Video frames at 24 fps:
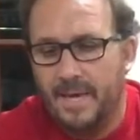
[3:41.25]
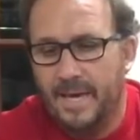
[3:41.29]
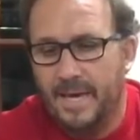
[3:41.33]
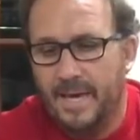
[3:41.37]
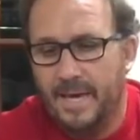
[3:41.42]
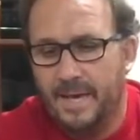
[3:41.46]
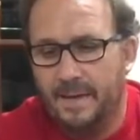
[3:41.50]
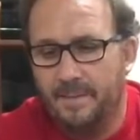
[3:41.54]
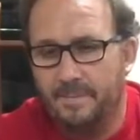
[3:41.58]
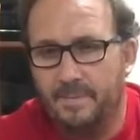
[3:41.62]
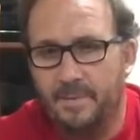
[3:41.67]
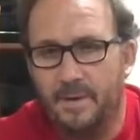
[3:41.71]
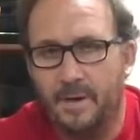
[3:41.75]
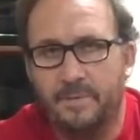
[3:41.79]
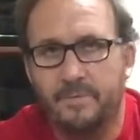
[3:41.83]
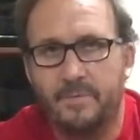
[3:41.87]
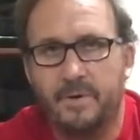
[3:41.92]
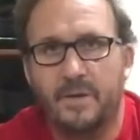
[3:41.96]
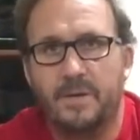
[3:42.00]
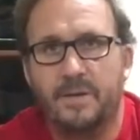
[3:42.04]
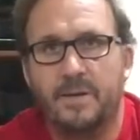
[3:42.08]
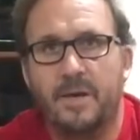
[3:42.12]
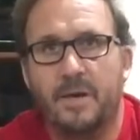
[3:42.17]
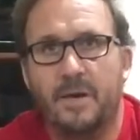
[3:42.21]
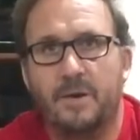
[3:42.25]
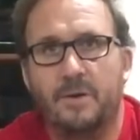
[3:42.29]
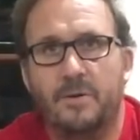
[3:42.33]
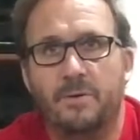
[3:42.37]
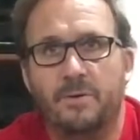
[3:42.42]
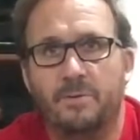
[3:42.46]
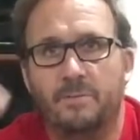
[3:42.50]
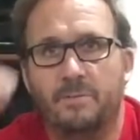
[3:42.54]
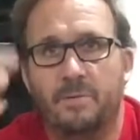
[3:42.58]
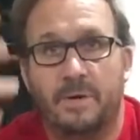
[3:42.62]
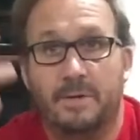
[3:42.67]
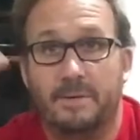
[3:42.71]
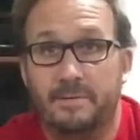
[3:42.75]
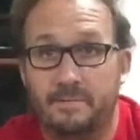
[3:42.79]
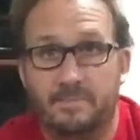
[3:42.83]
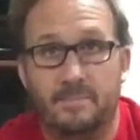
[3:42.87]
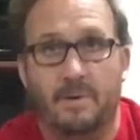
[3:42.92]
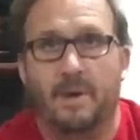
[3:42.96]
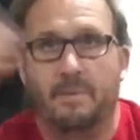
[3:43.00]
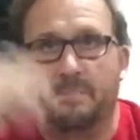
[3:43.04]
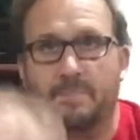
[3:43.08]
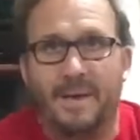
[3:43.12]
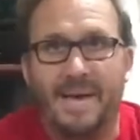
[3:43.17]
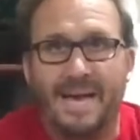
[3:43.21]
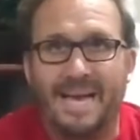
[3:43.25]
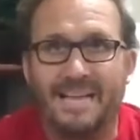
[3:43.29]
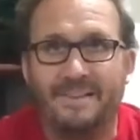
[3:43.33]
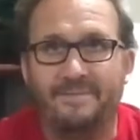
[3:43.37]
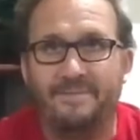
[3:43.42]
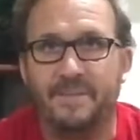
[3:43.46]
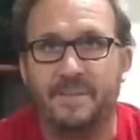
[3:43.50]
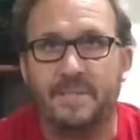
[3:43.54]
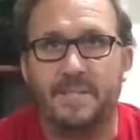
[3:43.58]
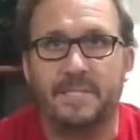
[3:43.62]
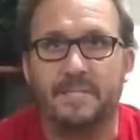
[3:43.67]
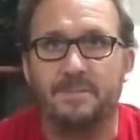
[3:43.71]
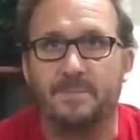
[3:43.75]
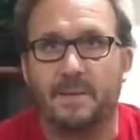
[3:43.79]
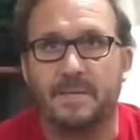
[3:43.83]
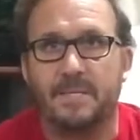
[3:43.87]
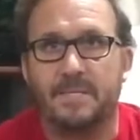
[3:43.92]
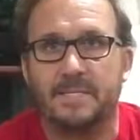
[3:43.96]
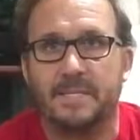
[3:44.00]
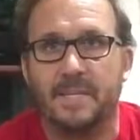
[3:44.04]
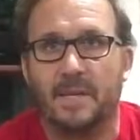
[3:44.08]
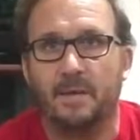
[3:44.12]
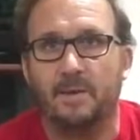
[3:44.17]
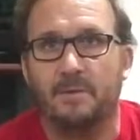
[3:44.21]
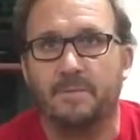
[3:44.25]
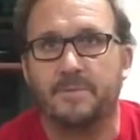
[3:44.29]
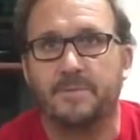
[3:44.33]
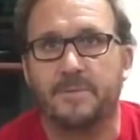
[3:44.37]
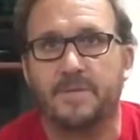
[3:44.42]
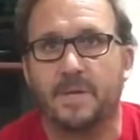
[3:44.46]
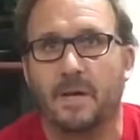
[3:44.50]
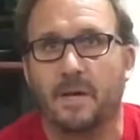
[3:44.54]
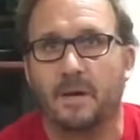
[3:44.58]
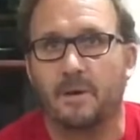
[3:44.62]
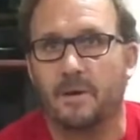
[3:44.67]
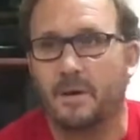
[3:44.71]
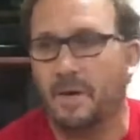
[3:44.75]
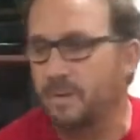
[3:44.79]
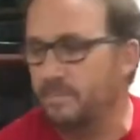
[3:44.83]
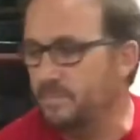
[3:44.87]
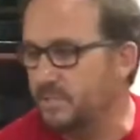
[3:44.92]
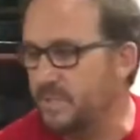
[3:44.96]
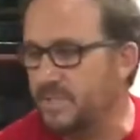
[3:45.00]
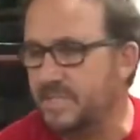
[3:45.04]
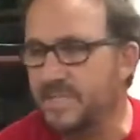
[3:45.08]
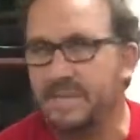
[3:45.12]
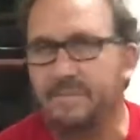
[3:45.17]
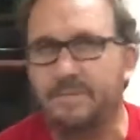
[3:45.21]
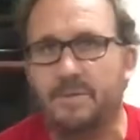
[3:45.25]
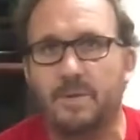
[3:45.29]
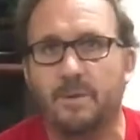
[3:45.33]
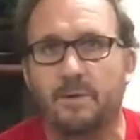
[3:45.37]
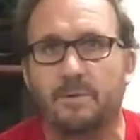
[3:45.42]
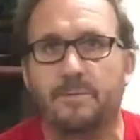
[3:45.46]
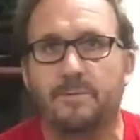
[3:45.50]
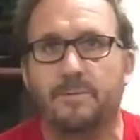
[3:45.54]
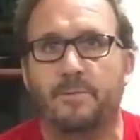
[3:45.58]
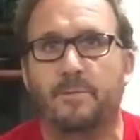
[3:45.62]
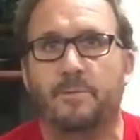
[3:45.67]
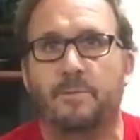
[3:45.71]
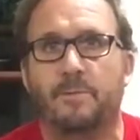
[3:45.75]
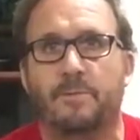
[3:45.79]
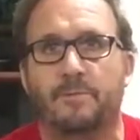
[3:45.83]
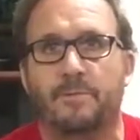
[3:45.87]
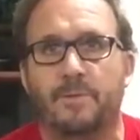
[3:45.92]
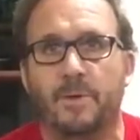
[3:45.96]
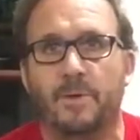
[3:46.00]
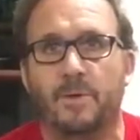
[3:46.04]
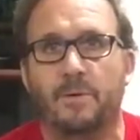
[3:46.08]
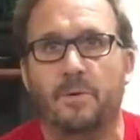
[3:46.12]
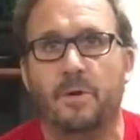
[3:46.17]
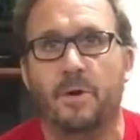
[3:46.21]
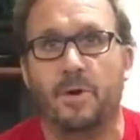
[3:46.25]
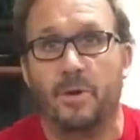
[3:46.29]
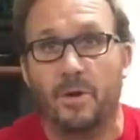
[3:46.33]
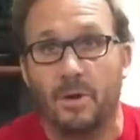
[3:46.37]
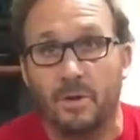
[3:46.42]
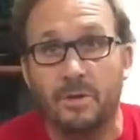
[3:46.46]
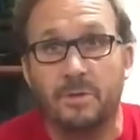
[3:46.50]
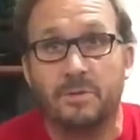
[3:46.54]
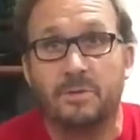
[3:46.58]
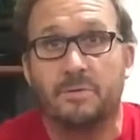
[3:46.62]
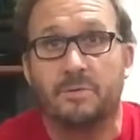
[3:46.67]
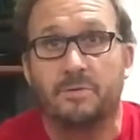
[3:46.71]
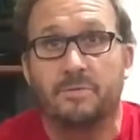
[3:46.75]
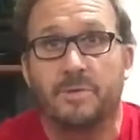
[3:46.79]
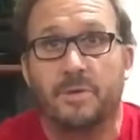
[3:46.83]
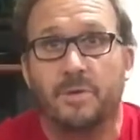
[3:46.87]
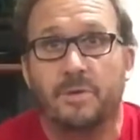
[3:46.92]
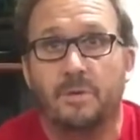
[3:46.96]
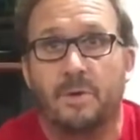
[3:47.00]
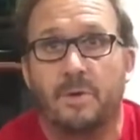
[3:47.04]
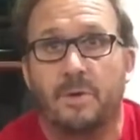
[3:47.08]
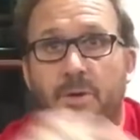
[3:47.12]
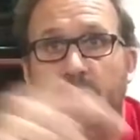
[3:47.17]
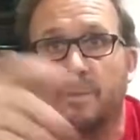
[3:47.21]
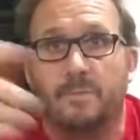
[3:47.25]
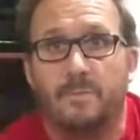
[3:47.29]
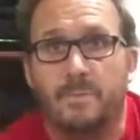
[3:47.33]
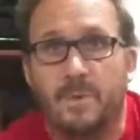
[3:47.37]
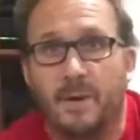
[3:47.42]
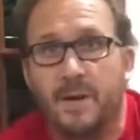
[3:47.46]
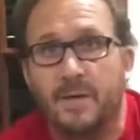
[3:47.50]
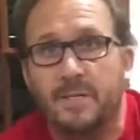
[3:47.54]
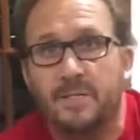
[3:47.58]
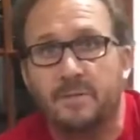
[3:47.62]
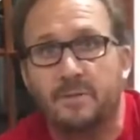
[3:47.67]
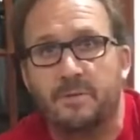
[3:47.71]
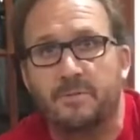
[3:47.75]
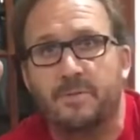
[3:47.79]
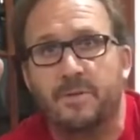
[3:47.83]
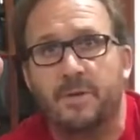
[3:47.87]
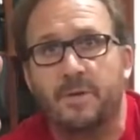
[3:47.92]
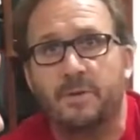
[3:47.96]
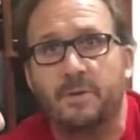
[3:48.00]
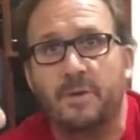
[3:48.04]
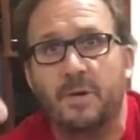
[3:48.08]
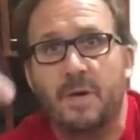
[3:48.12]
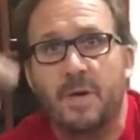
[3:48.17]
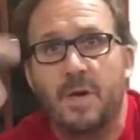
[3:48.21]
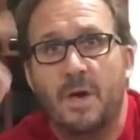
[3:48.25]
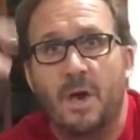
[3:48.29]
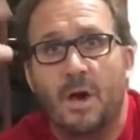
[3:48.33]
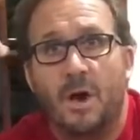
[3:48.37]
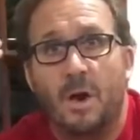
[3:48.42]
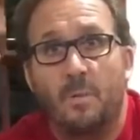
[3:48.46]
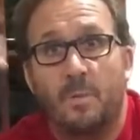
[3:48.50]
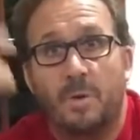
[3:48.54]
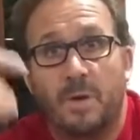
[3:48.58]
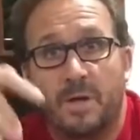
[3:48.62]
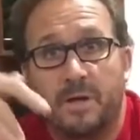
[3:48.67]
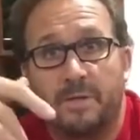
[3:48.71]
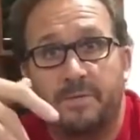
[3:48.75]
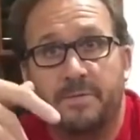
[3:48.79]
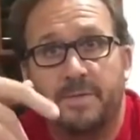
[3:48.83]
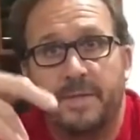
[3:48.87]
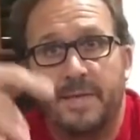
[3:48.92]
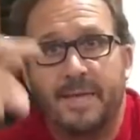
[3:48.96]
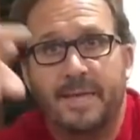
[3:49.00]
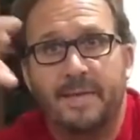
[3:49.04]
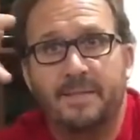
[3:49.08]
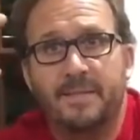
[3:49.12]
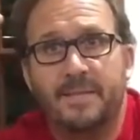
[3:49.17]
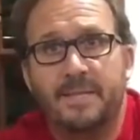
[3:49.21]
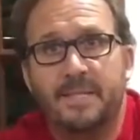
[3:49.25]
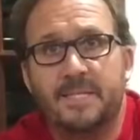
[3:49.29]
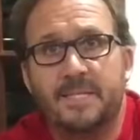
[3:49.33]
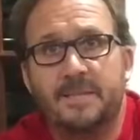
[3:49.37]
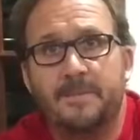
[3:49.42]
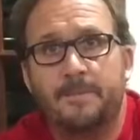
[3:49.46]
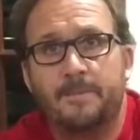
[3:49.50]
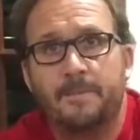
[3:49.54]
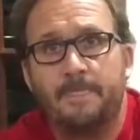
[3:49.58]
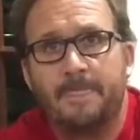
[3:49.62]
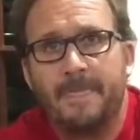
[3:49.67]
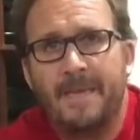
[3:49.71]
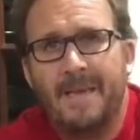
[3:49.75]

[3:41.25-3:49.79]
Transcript: I've got no, I paid for this myself, so I'm just giving you a full review, an honest review, a non-biased review on what I think of this.